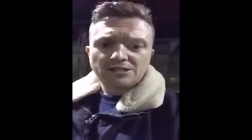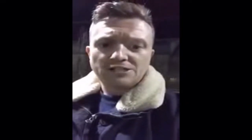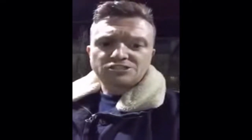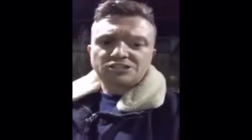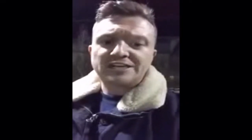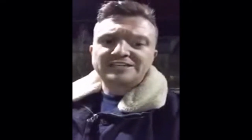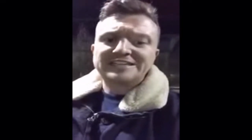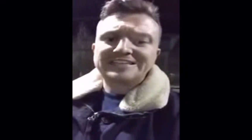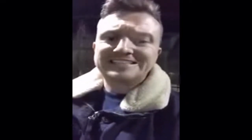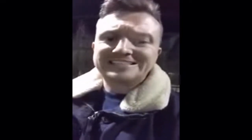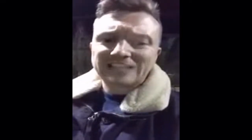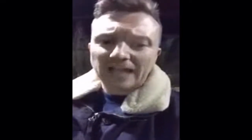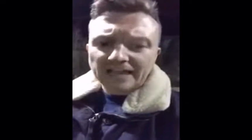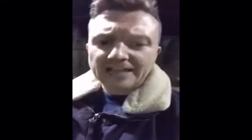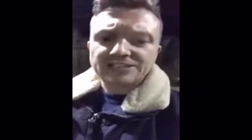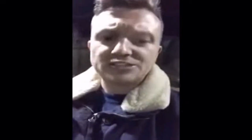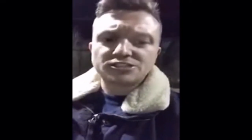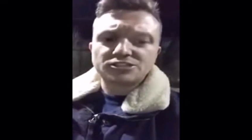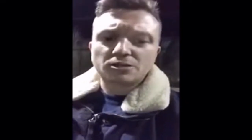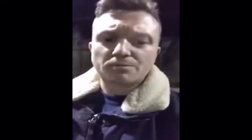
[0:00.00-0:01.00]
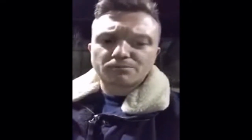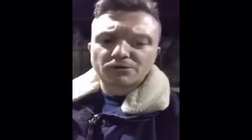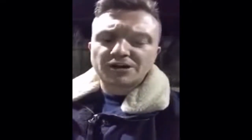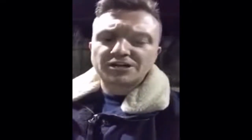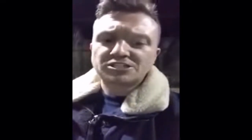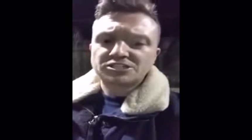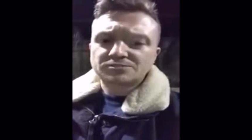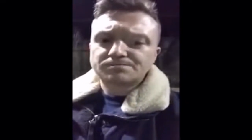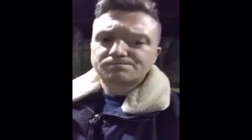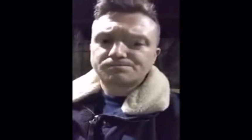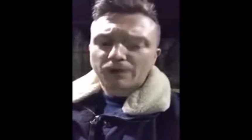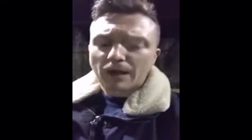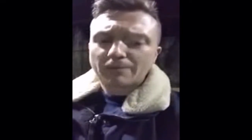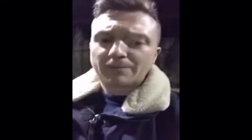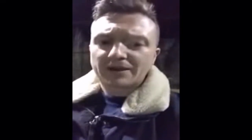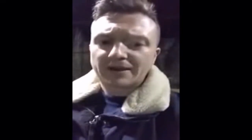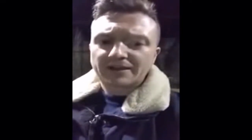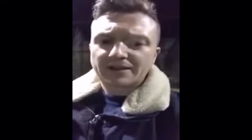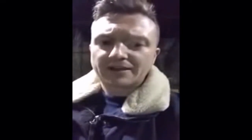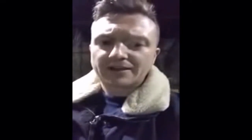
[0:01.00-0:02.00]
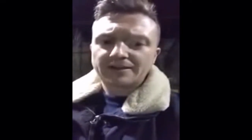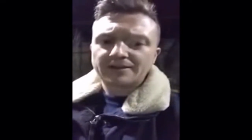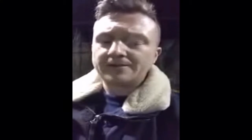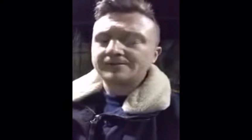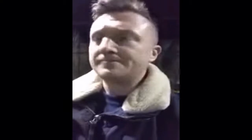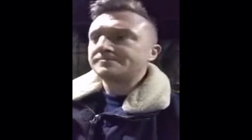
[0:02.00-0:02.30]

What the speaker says: She's endangered the British public.